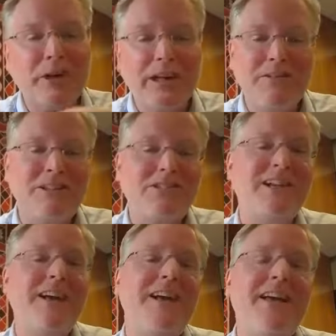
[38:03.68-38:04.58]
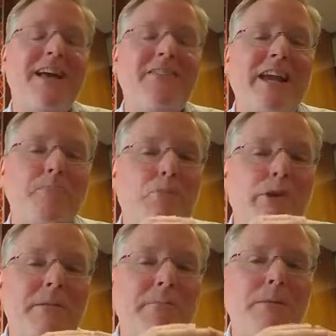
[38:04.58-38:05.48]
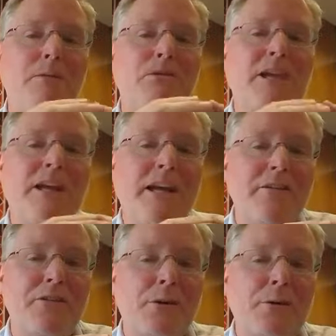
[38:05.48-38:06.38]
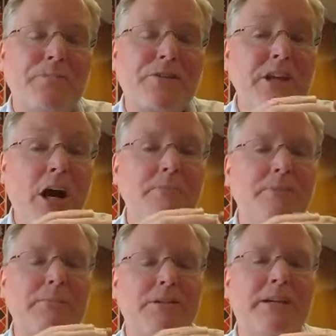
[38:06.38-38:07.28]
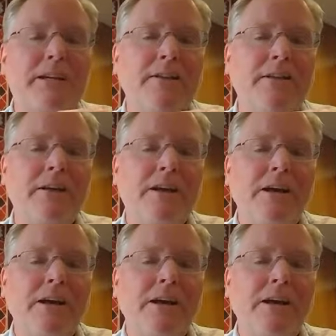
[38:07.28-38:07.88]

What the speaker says: forgiveness. They bring people together, young people together,